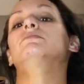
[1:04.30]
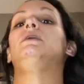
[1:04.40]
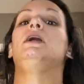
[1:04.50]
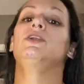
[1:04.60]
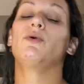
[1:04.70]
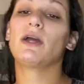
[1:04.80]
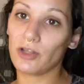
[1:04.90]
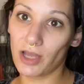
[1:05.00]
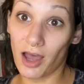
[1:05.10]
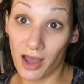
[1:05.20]
I know I
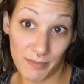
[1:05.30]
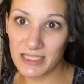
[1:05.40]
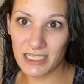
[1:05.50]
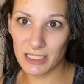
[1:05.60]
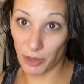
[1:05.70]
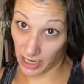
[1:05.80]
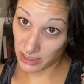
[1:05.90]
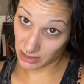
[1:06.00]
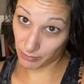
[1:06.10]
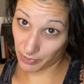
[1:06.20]
look a hot mess
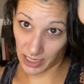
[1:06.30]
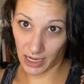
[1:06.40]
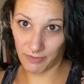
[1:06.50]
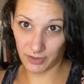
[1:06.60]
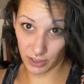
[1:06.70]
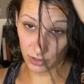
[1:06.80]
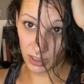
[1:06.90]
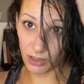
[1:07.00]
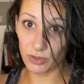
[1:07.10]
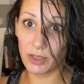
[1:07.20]
express, but I figured
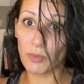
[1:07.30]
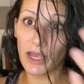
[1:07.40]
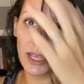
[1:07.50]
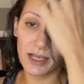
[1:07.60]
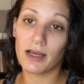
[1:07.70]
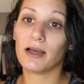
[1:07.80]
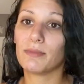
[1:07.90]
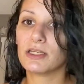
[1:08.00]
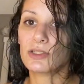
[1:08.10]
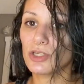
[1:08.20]
the only way
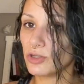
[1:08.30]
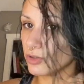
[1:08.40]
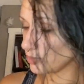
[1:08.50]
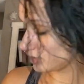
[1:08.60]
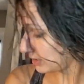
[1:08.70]
um, to